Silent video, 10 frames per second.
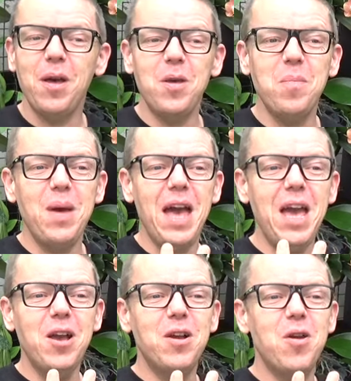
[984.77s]
you
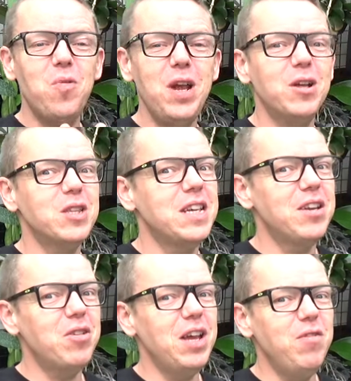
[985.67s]
may
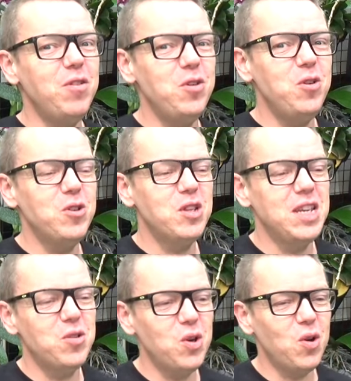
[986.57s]
reconsider if you use tea
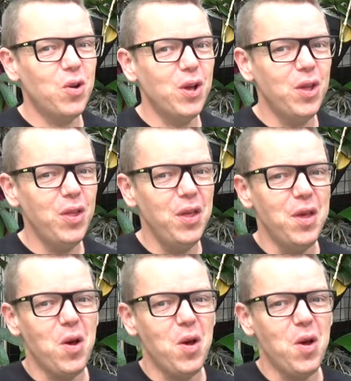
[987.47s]
tree oil